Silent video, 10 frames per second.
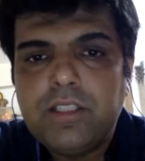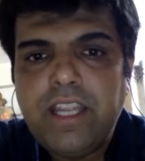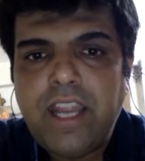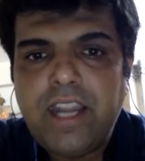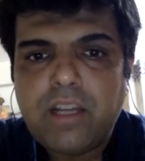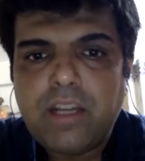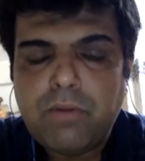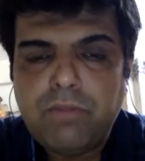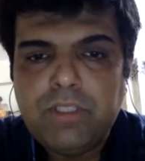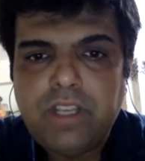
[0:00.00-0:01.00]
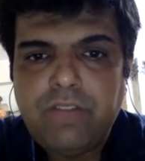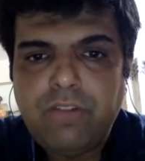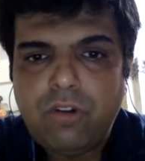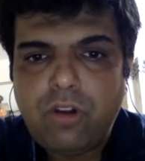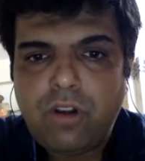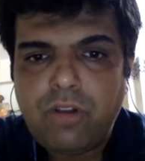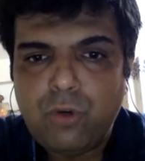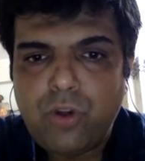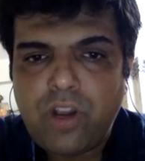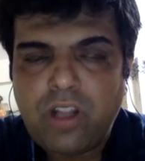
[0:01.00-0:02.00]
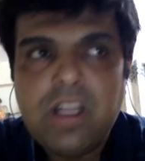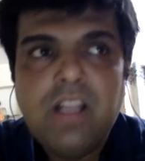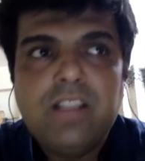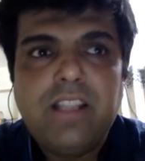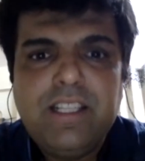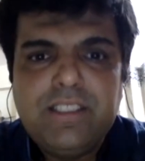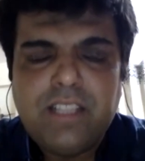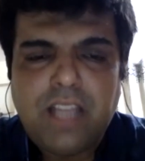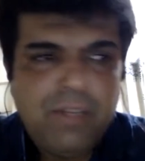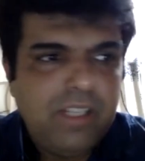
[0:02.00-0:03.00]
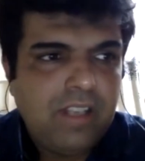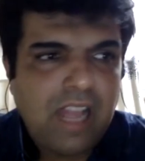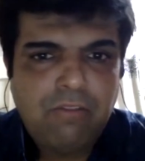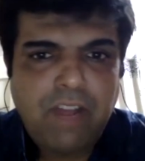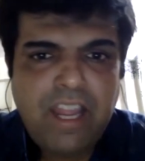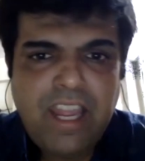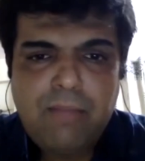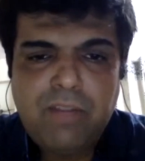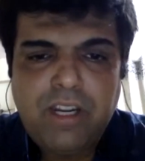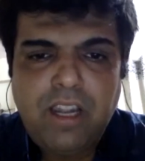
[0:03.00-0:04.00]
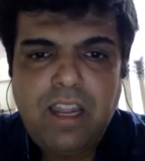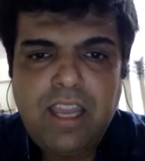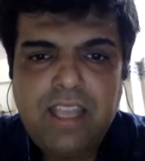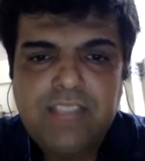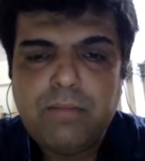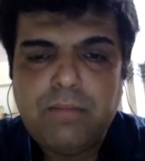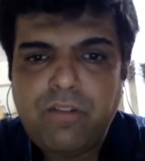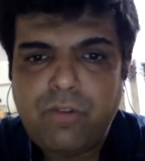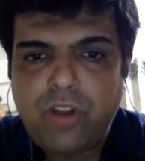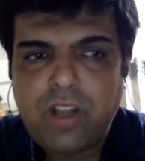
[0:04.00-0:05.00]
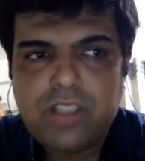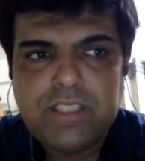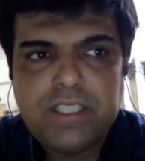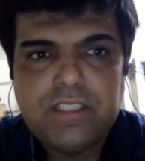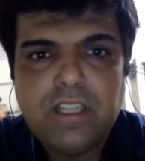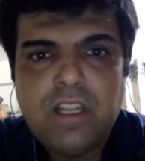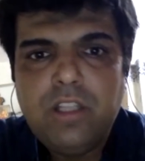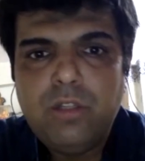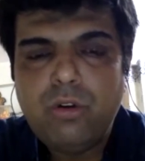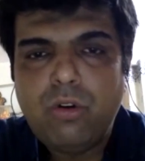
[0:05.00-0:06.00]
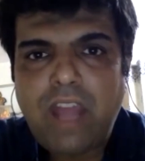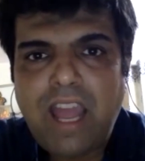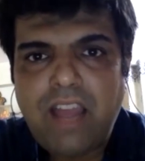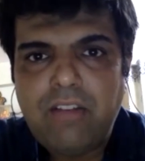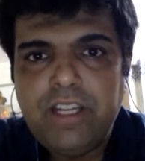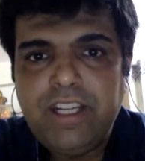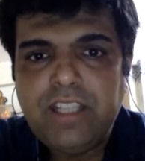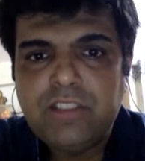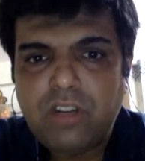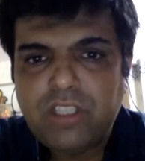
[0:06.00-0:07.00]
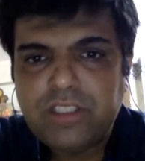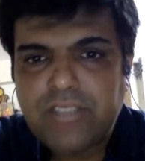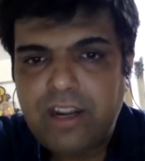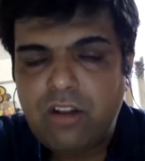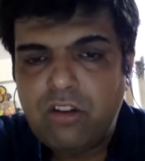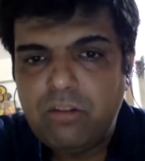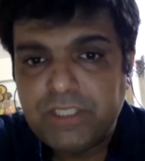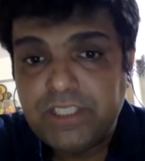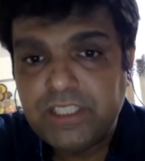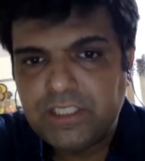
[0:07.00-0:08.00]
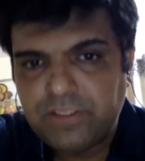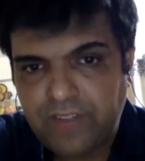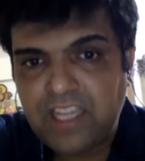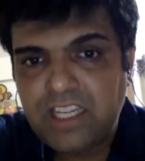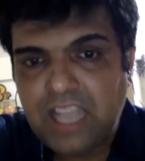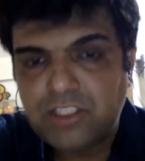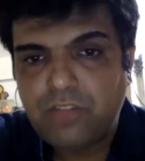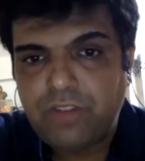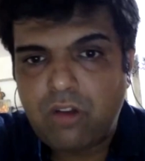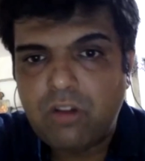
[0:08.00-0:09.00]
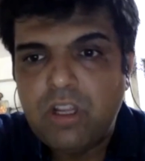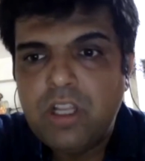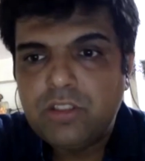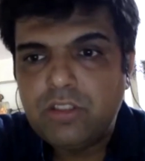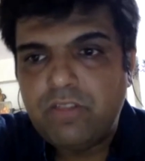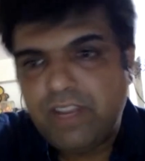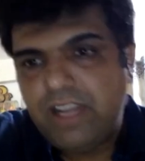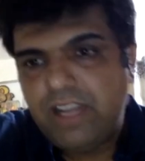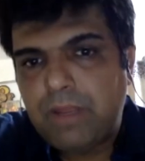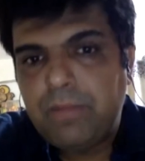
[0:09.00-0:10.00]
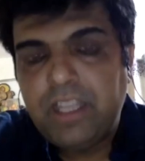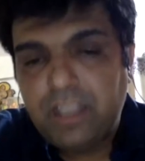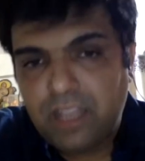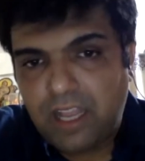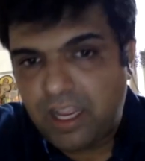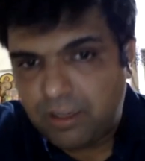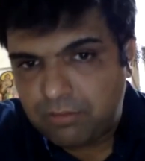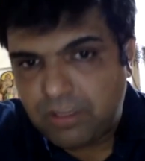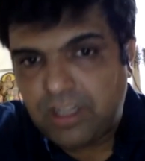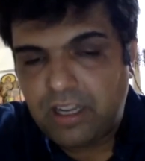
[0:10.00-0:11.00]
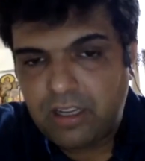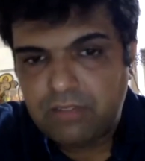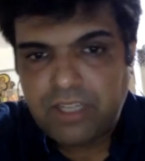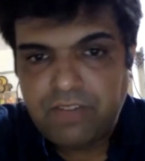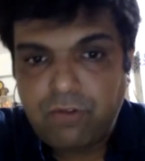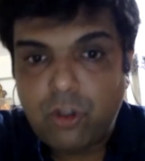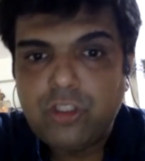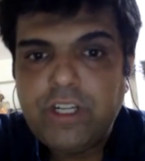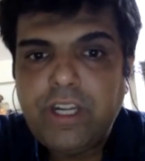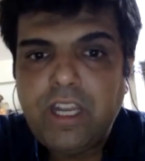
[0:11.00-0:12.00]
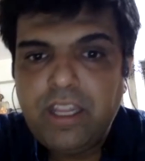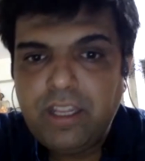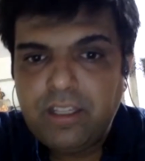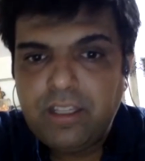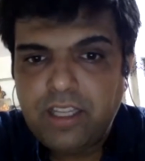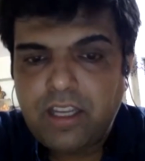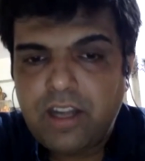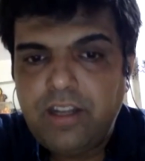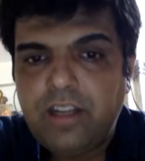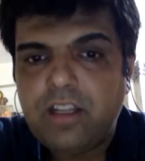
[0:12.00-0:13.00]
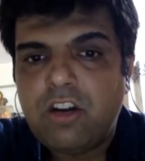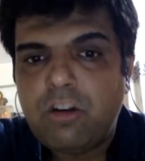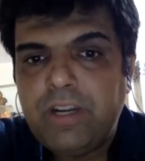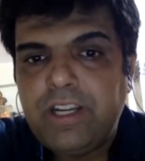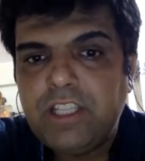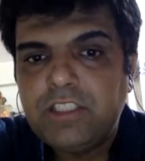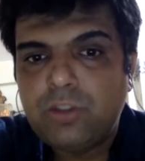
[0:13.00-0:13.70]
they had come up with 3-4 food trucks. The reason, I mean, why I am little hazy about food trucks is, you don't have, it is not a standalone business, frankly, as of now. So when maybe, when fortunately the current government is